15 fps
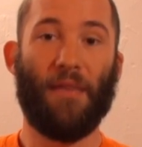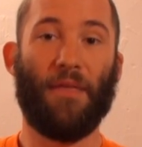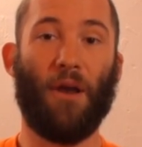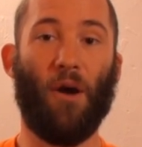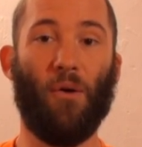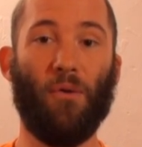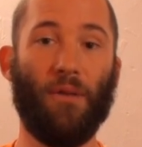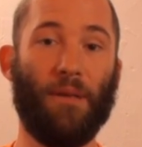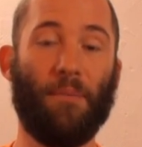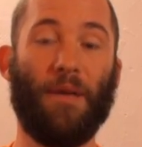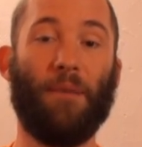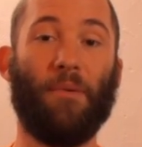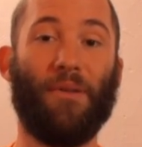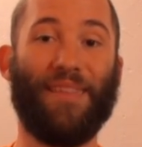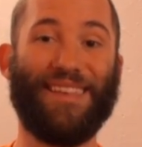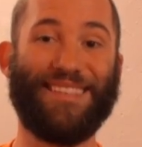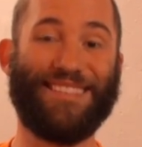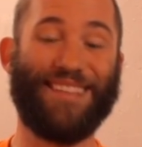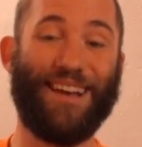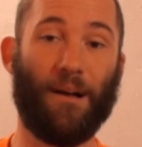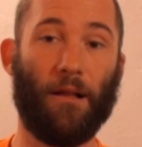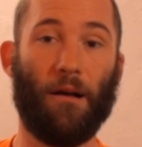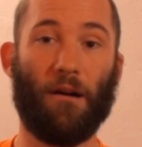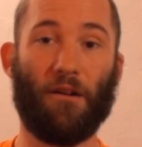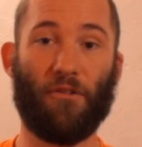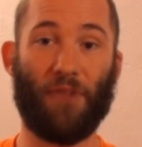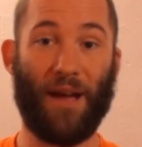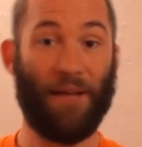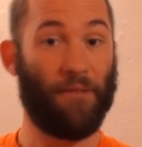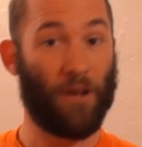The only people that sell
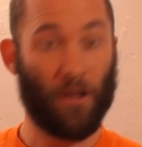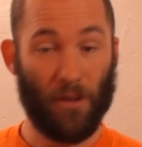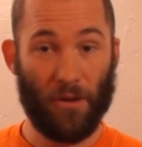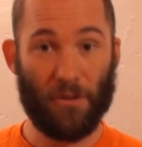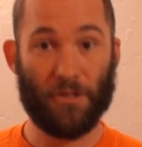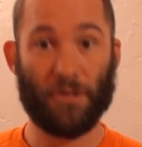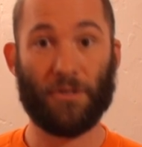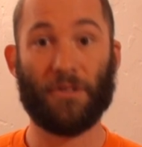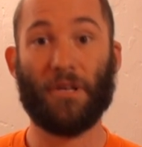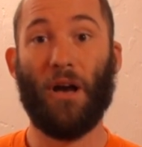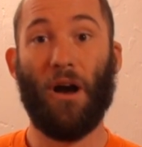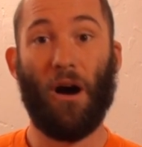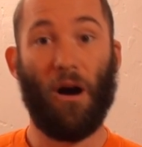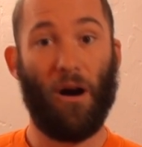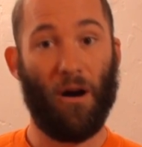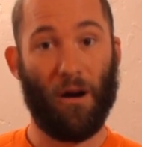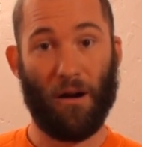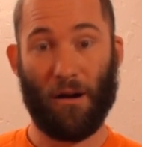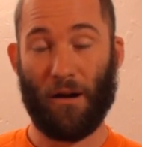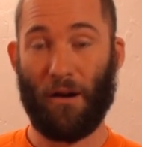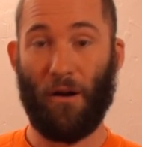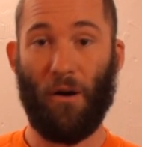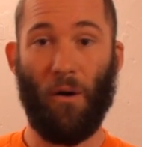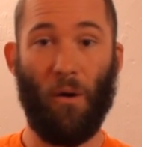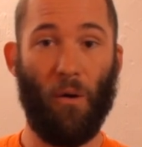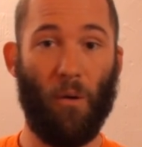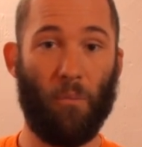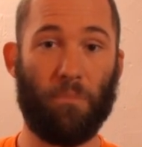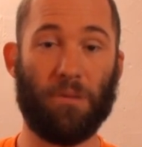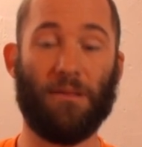hard drive enclosures are a
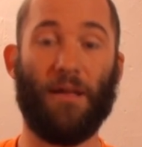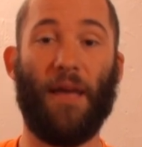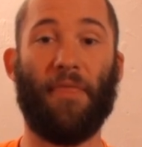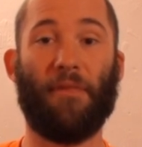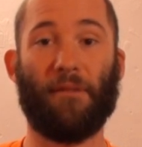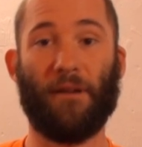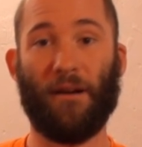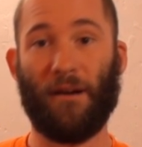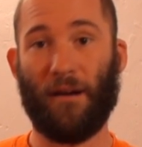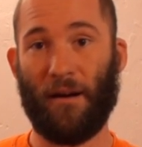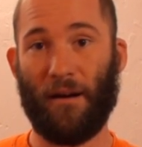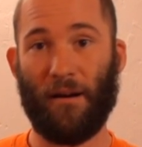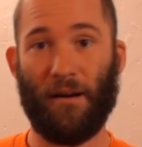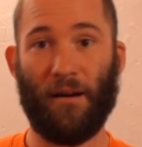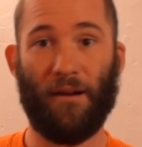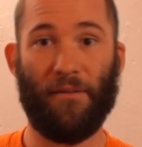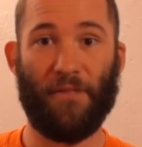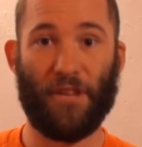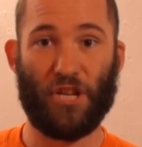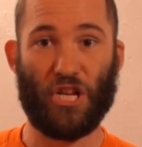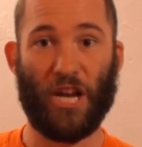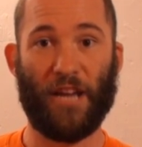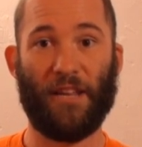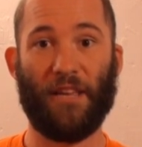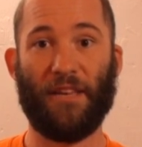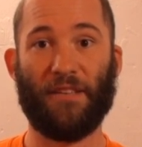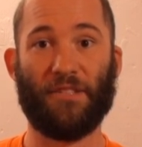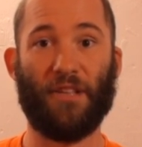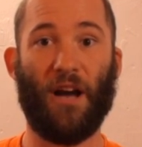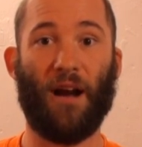whole plethora of, of the
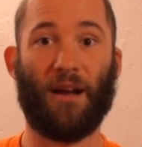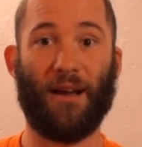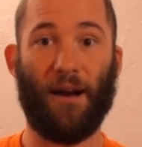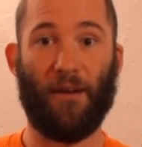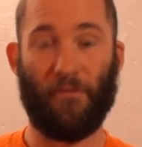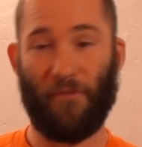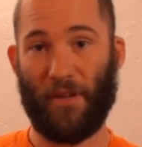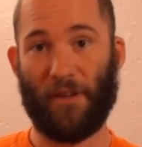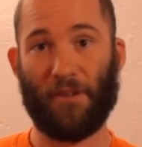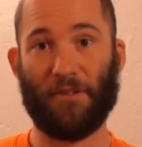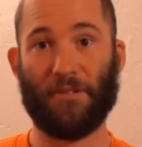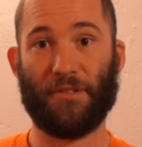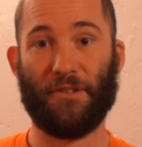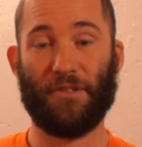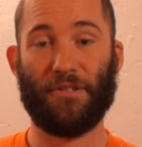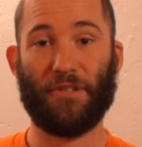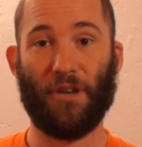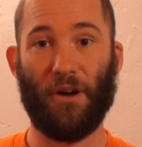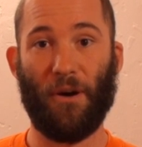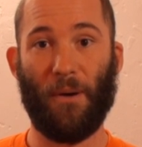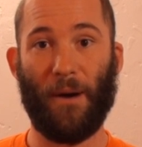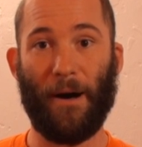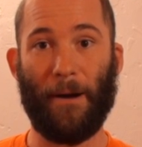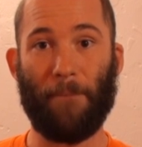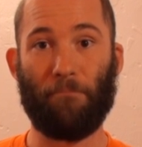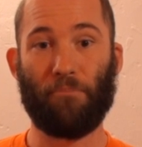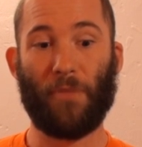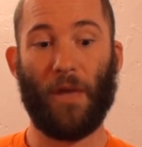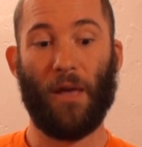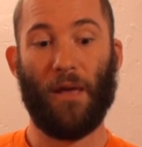Chinese knockoff vendors. So um,
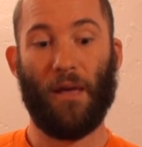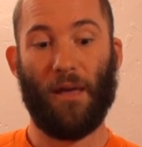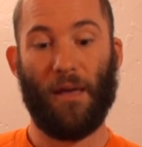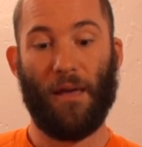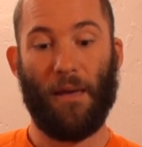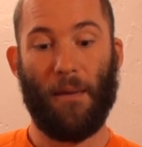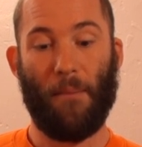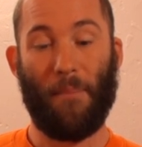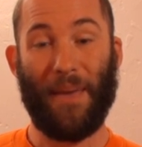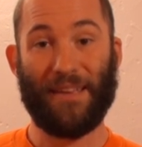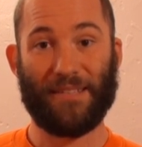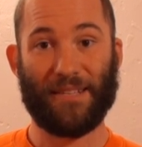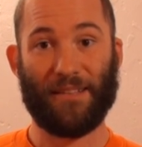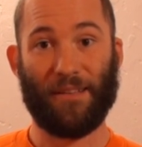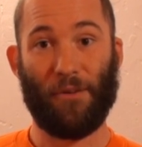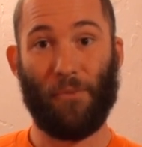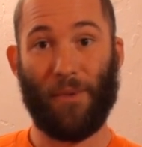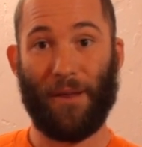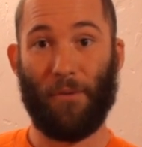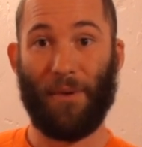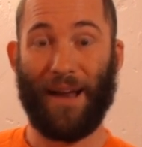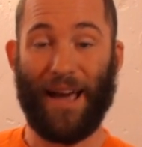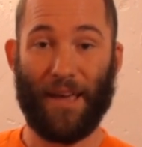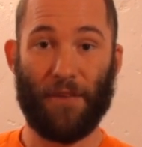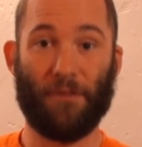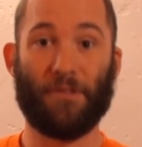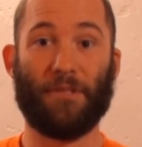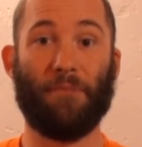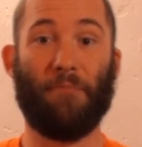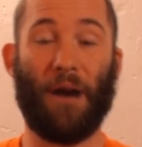basically when, when I
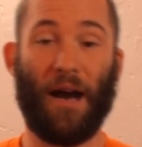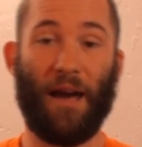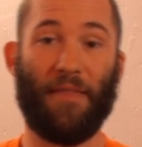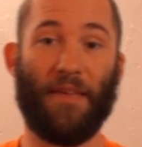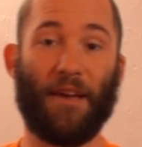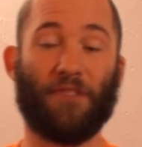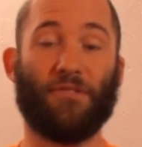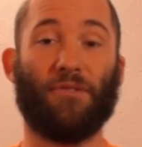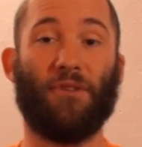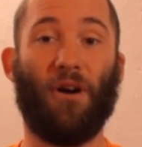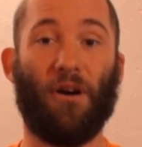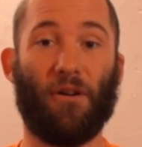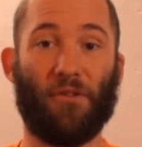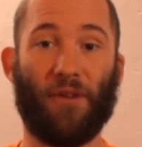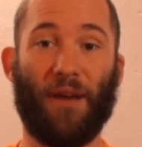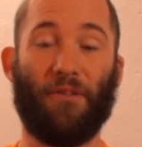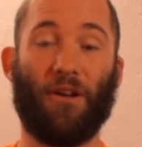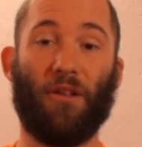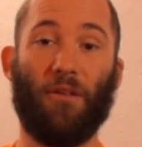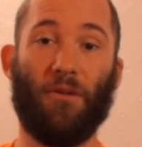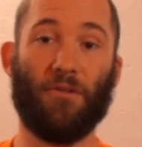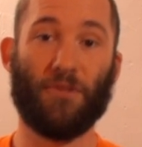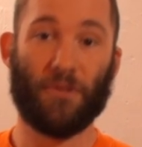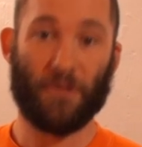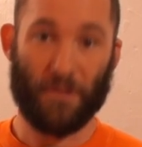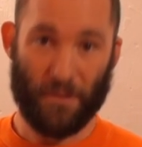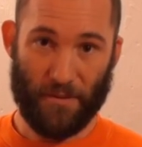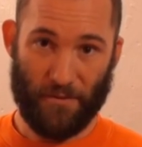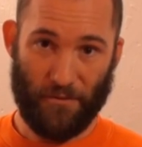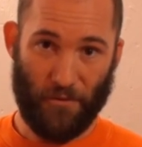used to buy the external hard drive
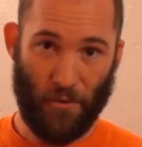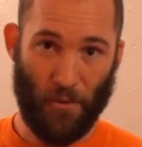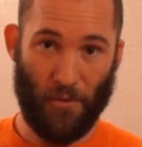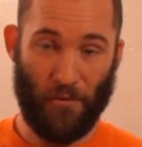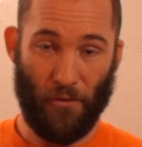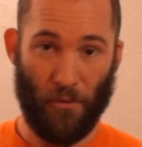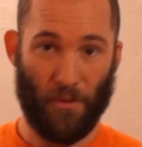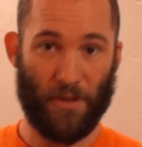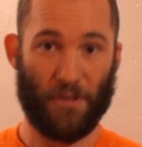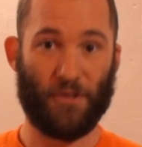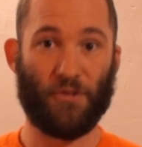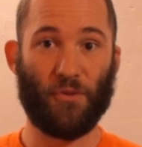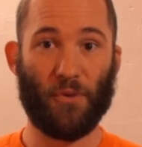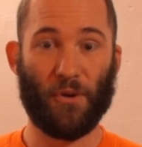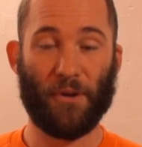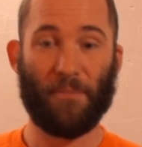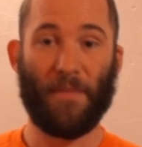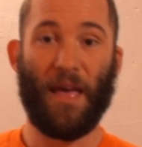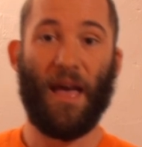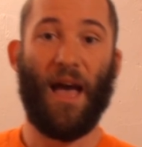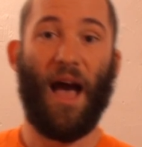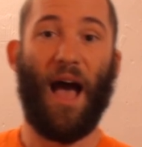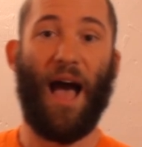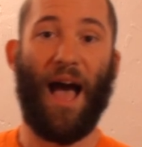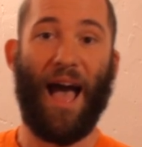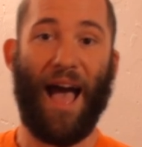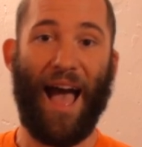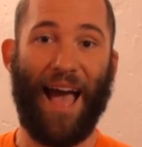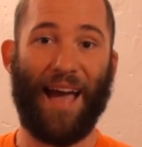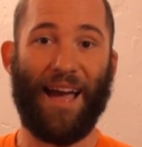enclosures for, for the store,
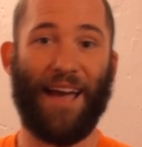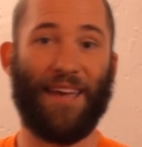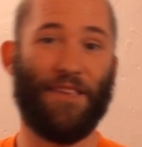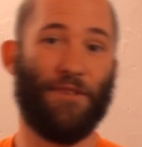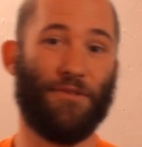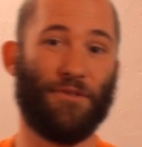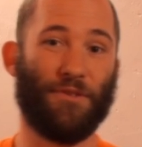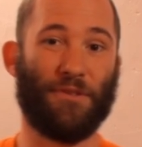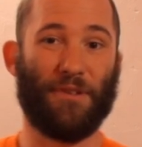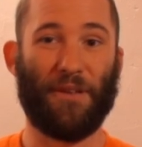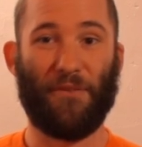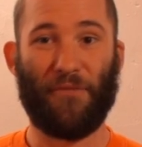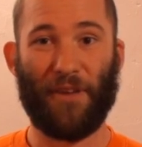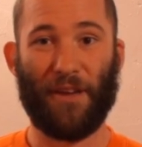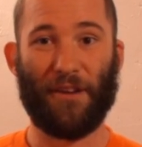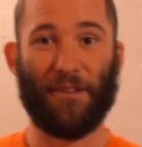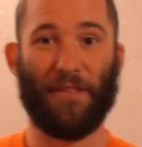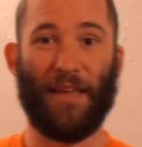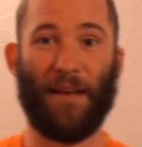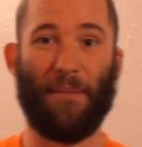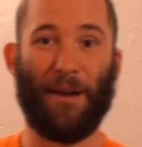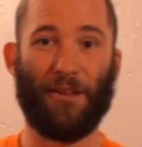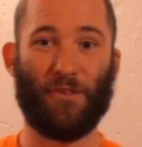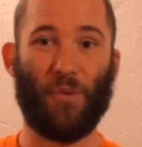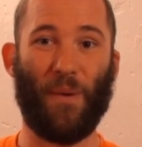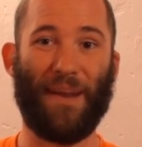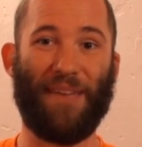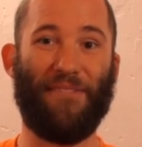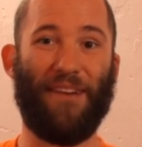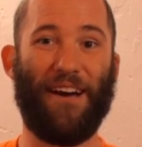Uh, I, I usually figured that about
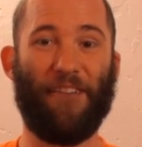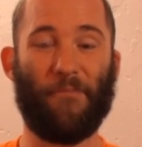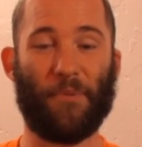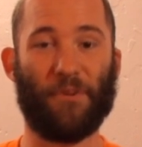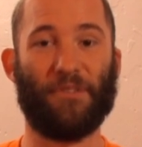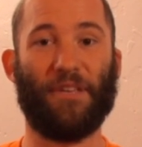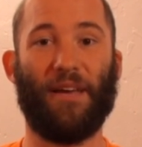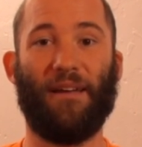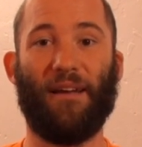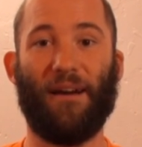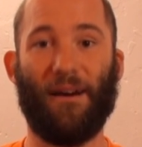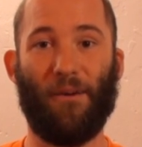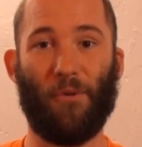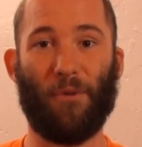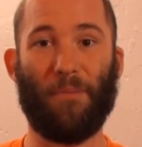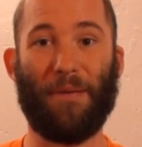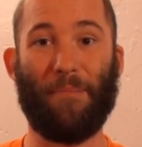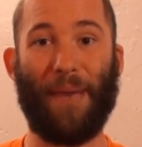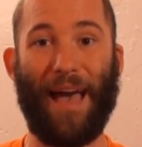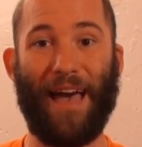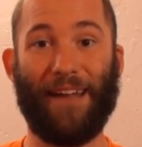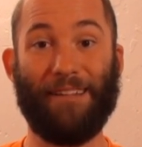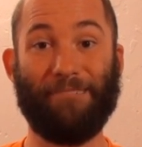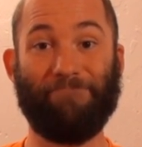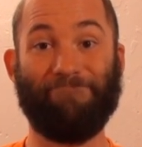twenty-five percent uh, would be bad.